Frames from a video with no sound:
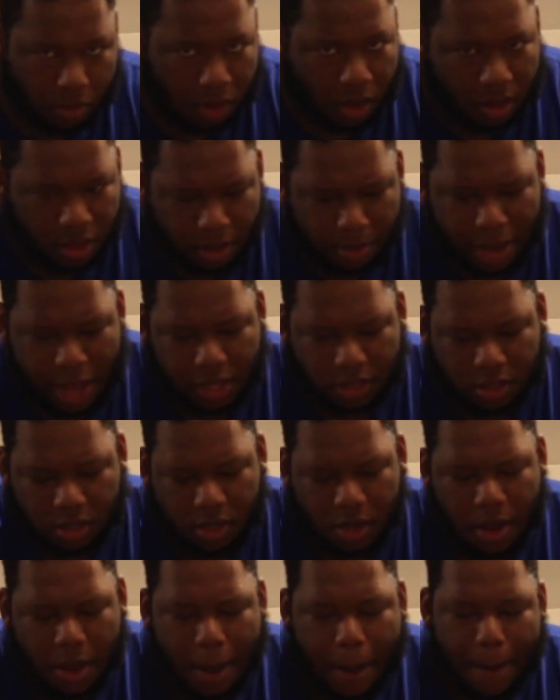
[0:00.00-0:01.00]
the best,
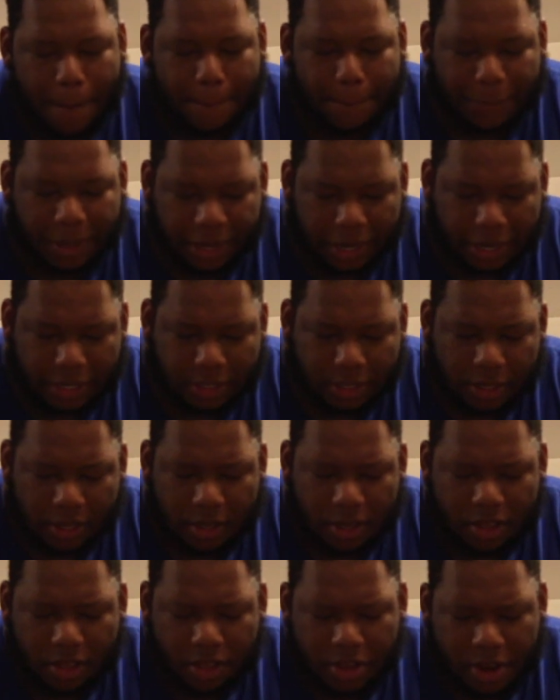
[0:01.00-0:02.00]
but
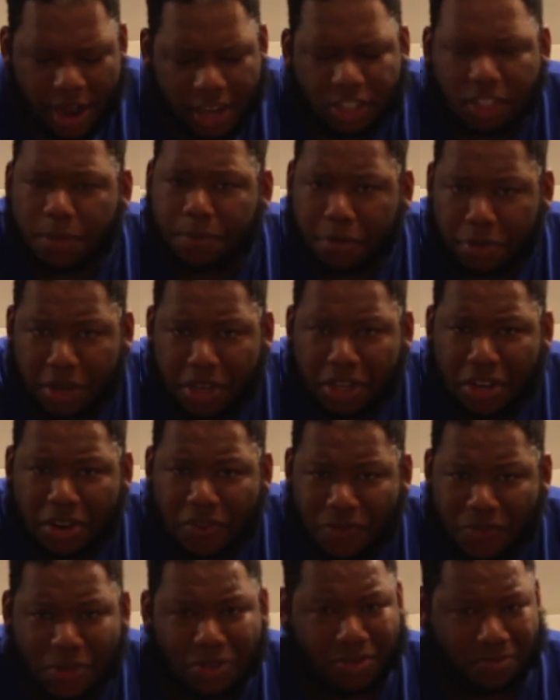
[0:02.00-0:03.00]
they're actually pretty
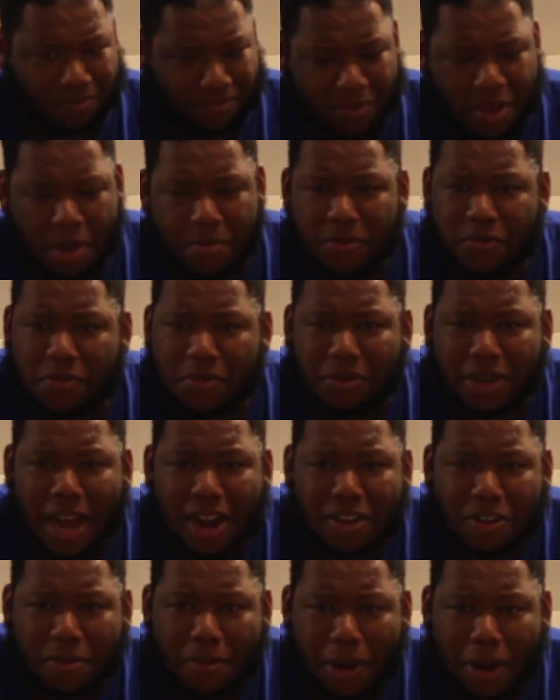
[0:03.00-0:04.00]
good for coming from
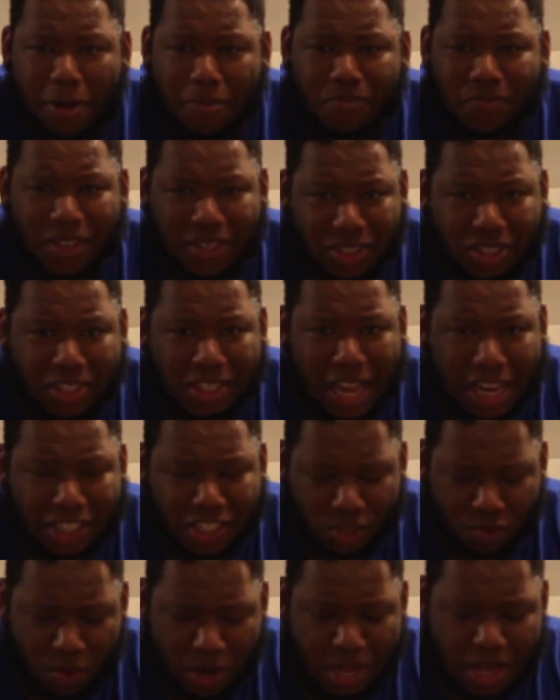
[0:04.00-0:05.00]
Taco Bell. This is
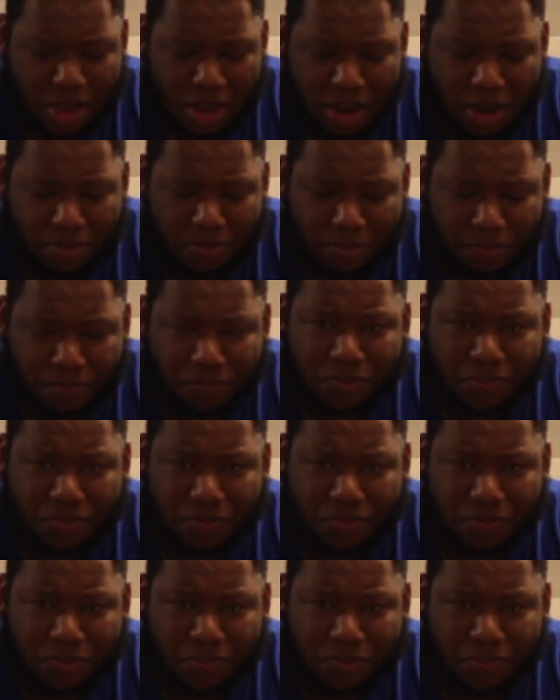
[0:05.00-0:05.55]
actually really good.